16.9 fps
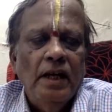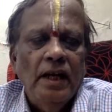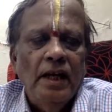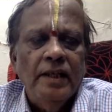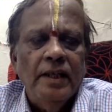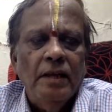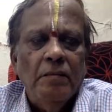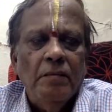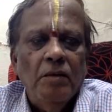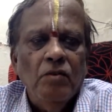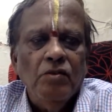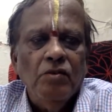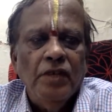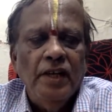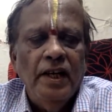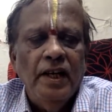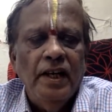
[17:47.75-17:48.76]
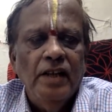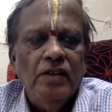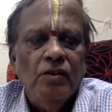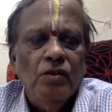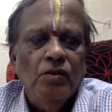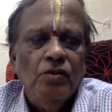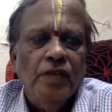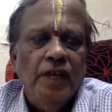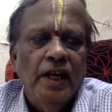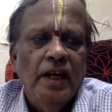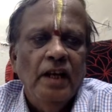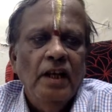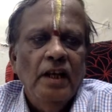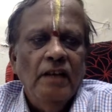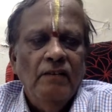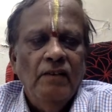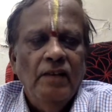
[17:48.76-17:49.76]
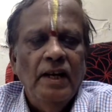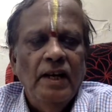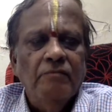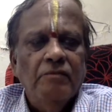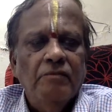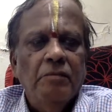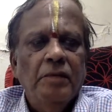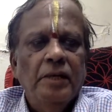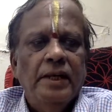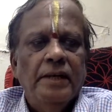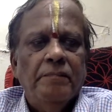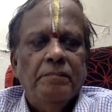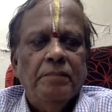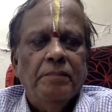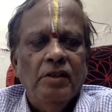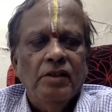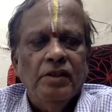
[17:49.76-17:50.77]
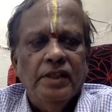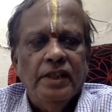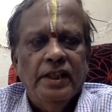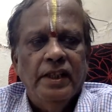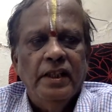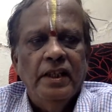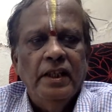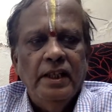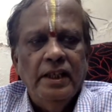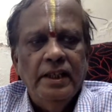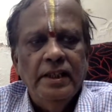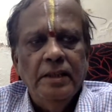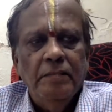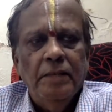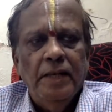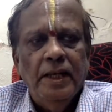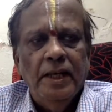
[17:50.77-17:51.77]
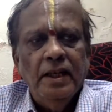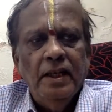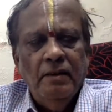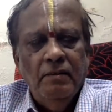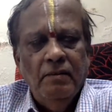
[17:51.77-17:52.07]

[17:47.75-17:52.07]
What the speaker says: and the amounts realized through sale will have to be deposited in the bank